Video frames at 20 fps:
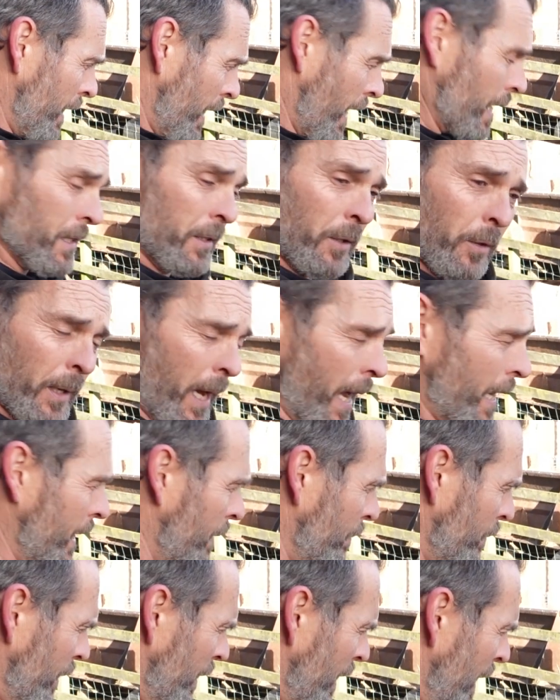he hasn't long had
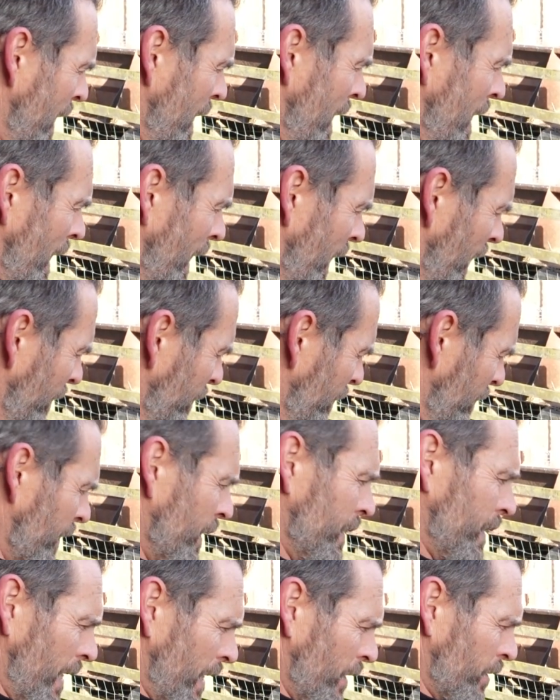it, but
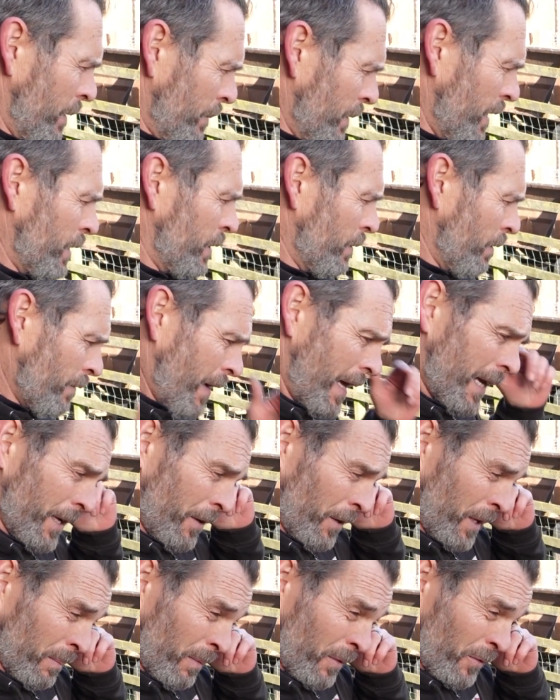the dealership did do a valet
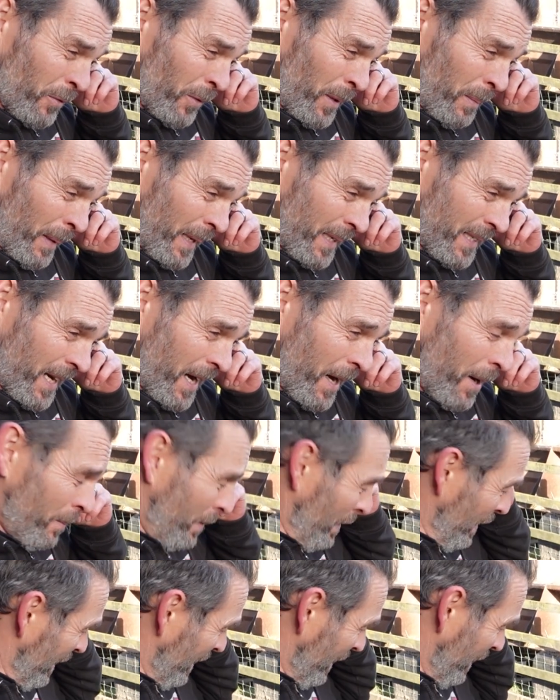on it before we picked it up.
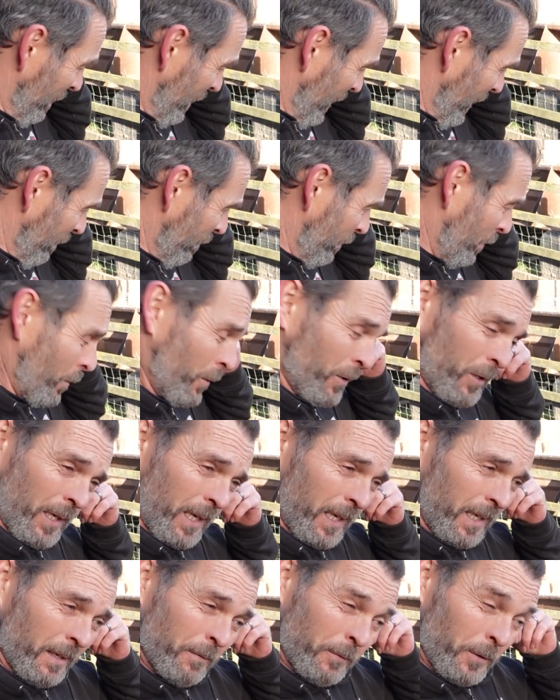But
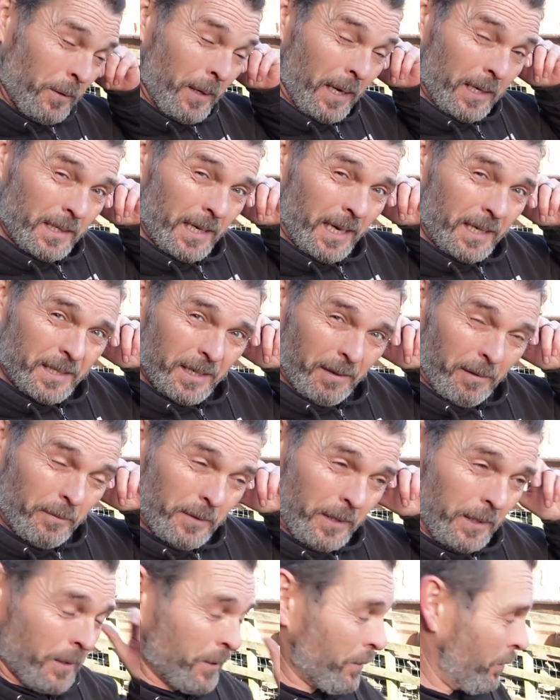unfortunately, a few days later,
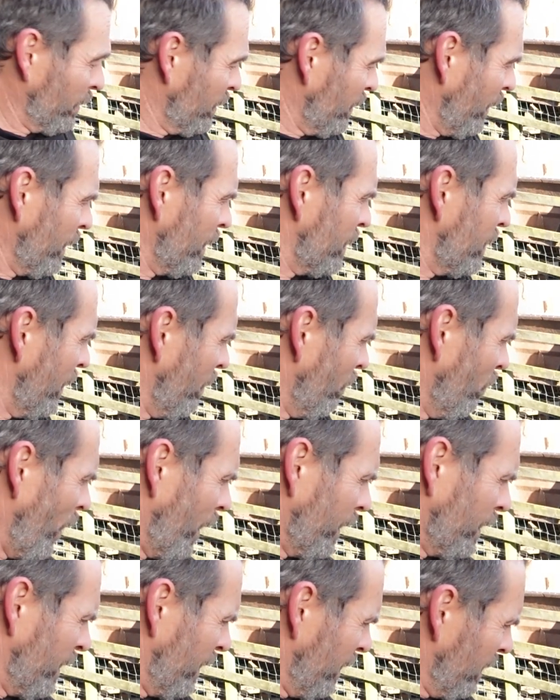everything sort of started to turn
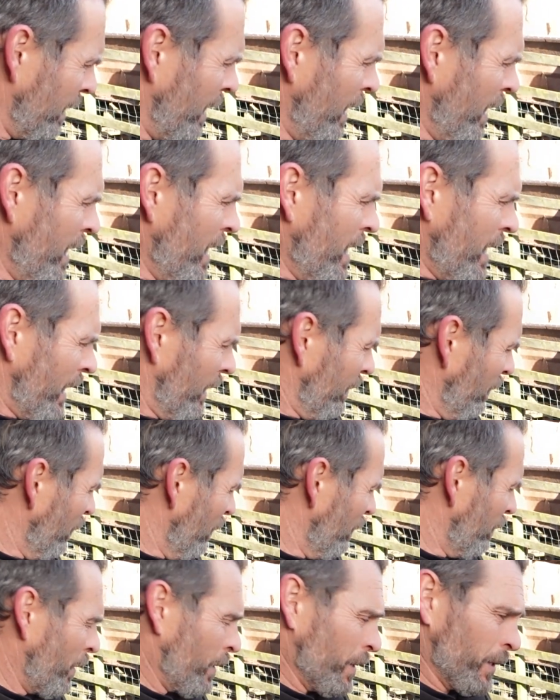white and not
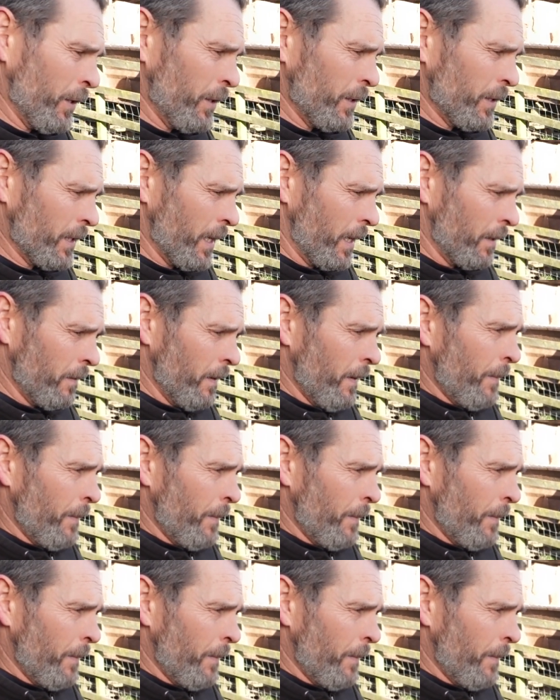look very good. So